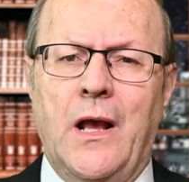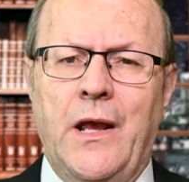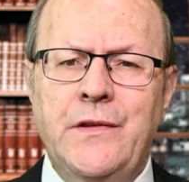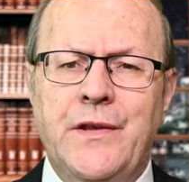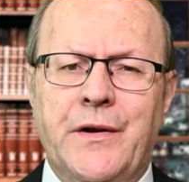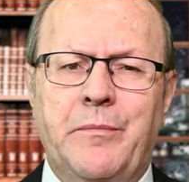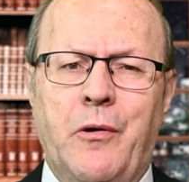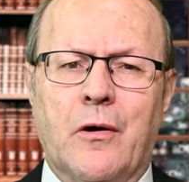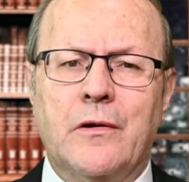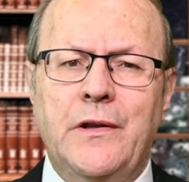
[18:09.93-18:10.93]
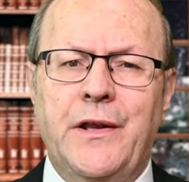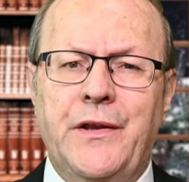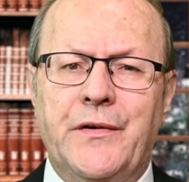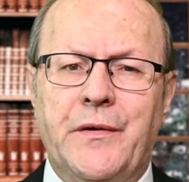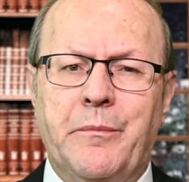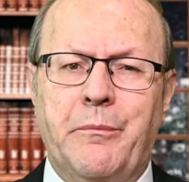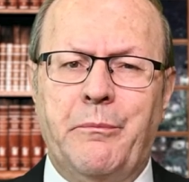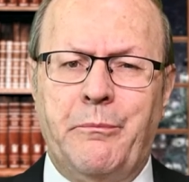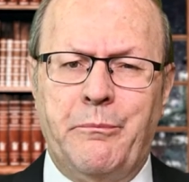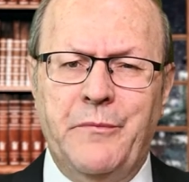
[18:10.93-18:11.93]
In the report
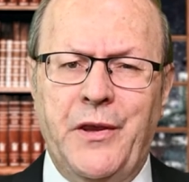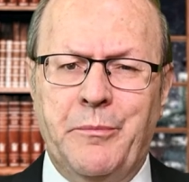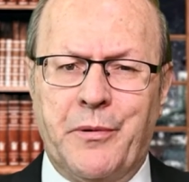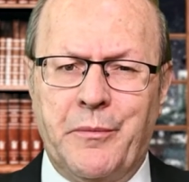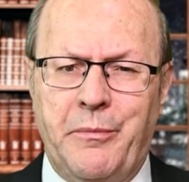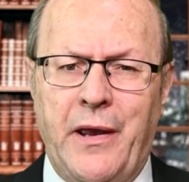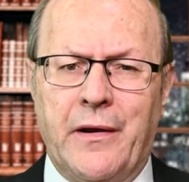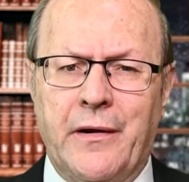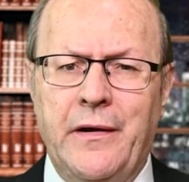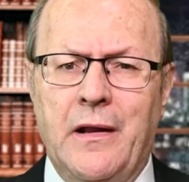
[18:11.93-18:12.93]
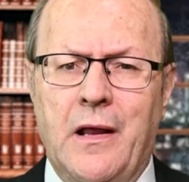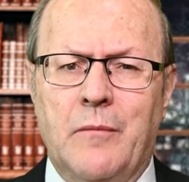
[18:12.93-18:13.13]
he prepared